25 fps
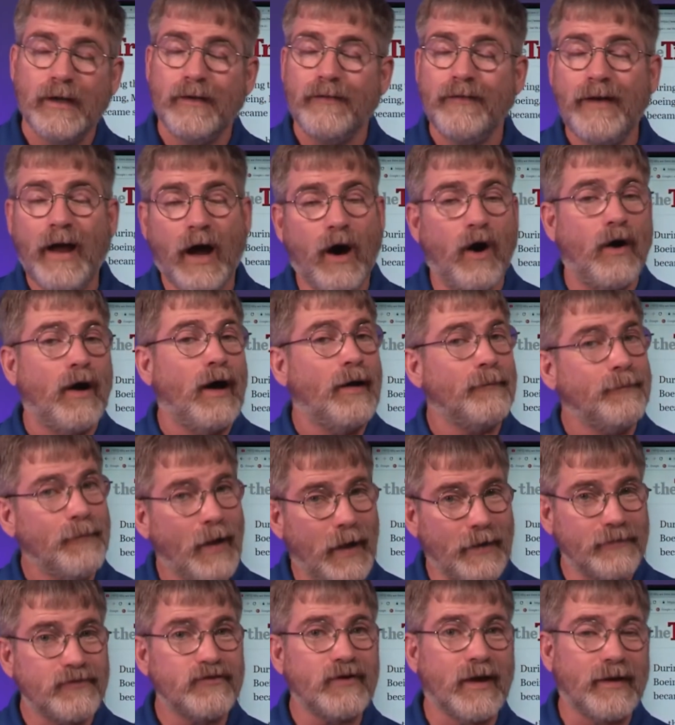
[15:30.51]
Now, I'm
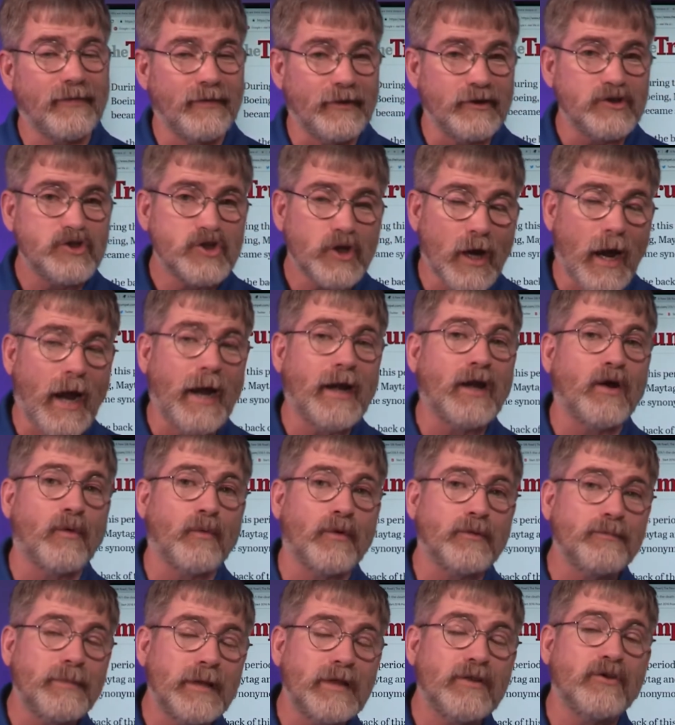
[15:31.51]
not saying that China
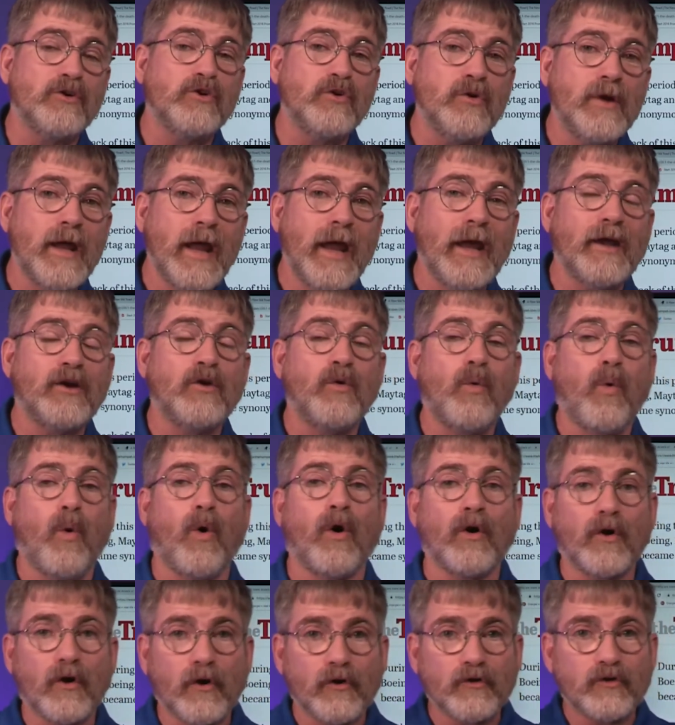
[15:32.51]
would be the new
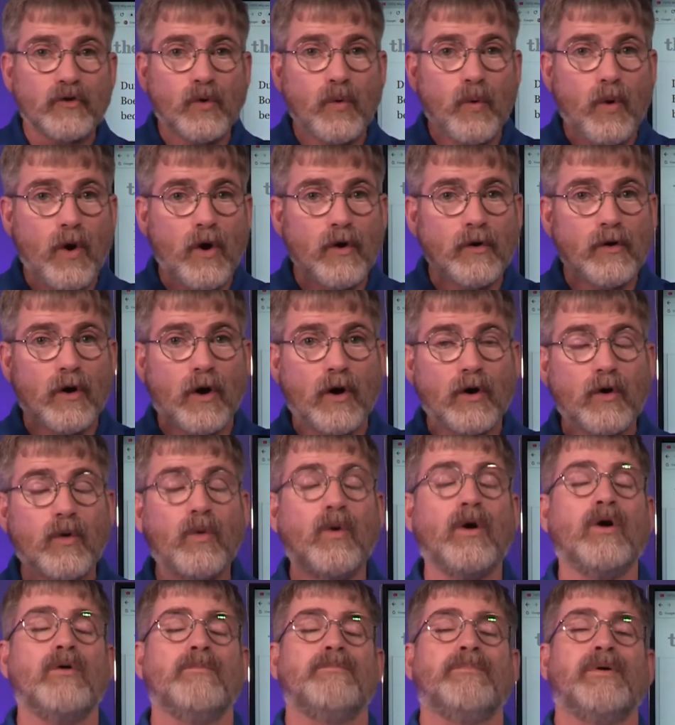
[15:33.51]
headquarters, quote
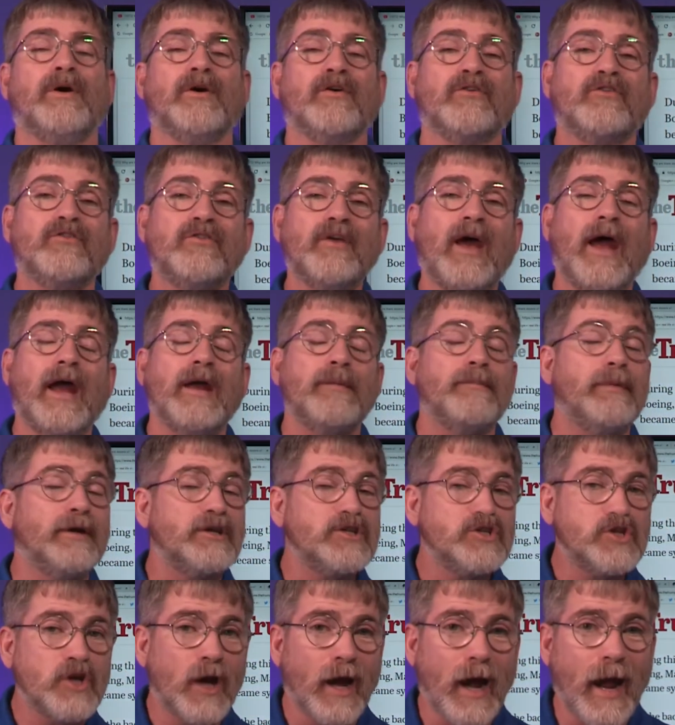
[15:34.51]
unquote, per se,
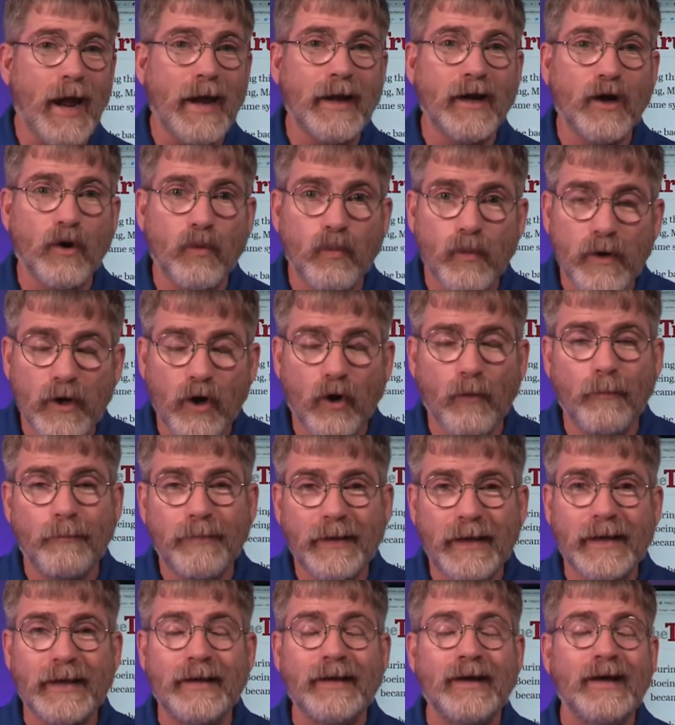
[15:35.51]
but China will
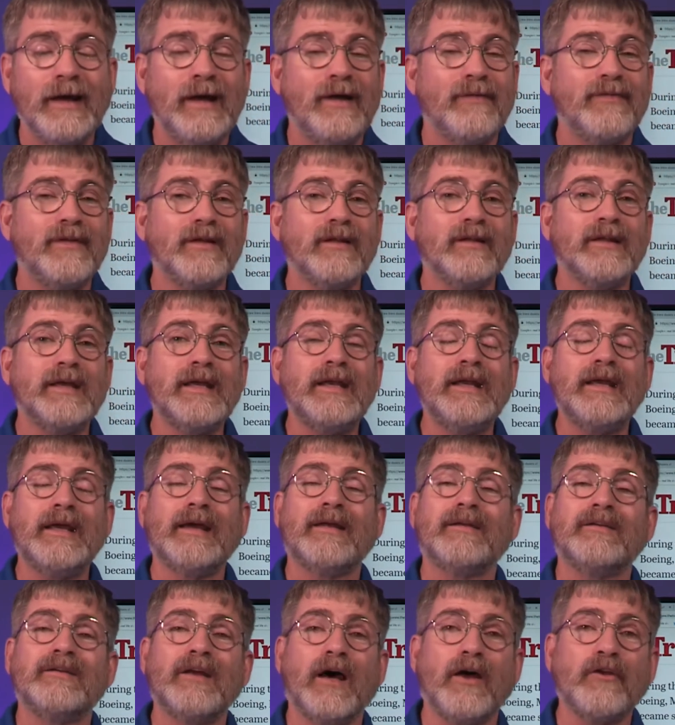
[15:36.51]
be the leading
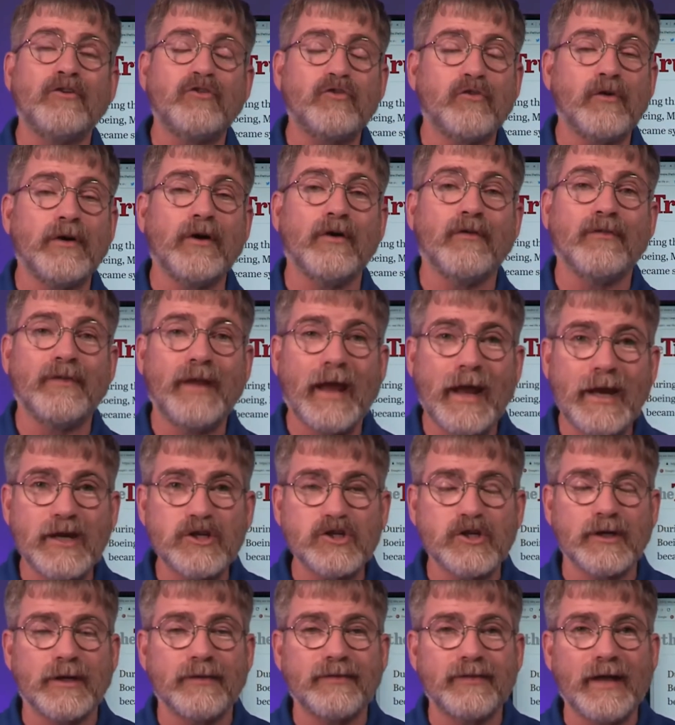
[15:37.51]
industrial
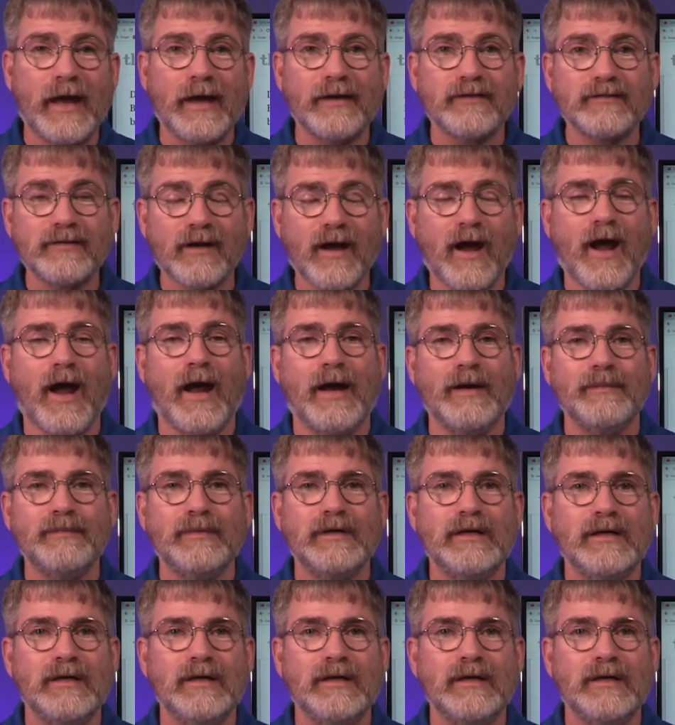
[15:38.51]
nation at that time.